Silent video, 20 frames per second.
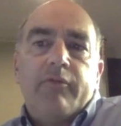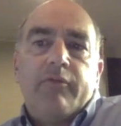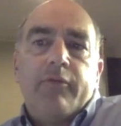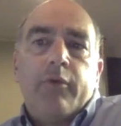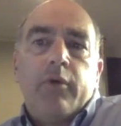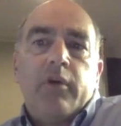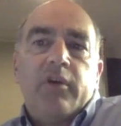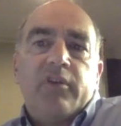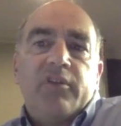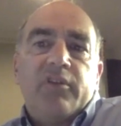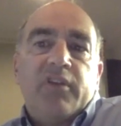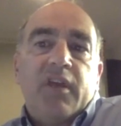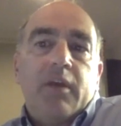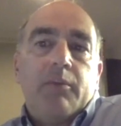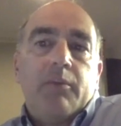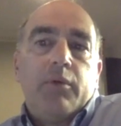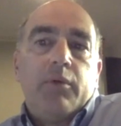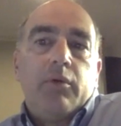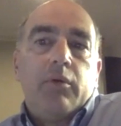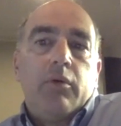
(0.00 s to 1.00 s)
for
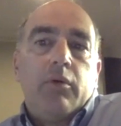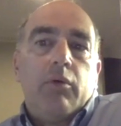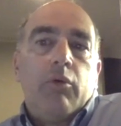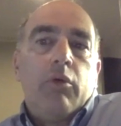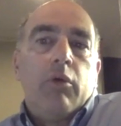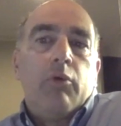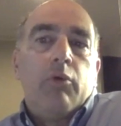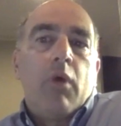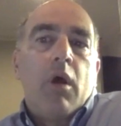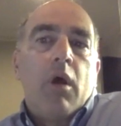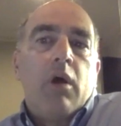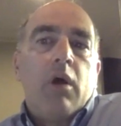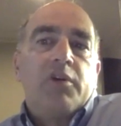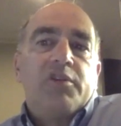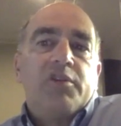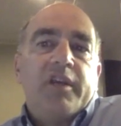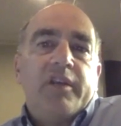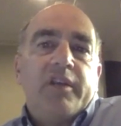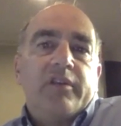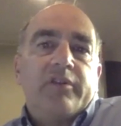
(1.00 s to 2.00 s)
example, or while a
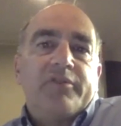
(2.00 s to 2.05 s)
change